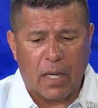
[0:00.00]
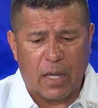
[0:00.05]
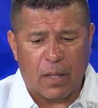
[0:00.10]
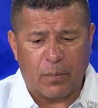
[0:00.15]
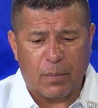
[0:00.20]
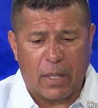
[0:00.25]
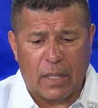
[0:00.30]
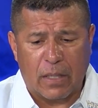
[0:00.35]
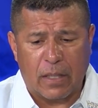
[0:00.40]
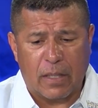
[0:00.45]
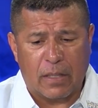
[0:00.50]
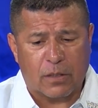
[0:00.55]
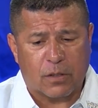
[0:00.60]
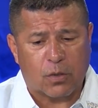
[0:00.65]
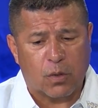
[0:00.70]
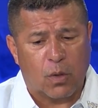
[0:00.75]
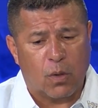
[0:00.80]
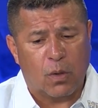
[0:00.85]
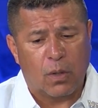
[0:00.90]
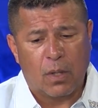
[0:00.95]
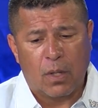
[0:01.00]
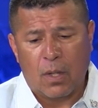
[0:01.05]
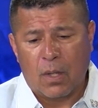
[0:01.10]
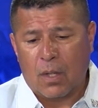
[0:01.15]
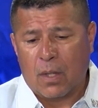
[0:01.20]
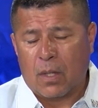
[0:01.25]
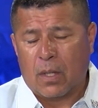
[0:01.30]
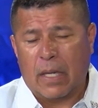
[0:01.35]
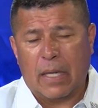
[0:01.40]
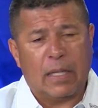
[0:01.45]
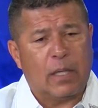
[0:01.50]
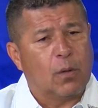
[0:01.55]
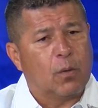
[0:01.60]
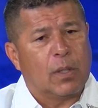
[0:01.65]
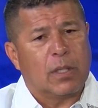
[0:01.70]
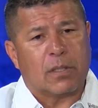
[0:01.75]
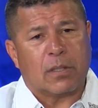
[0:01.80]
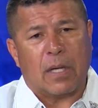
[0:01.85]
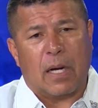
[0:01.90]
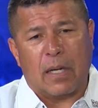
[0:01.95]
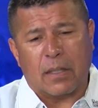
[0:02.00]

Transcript: Amen. And so, anyways,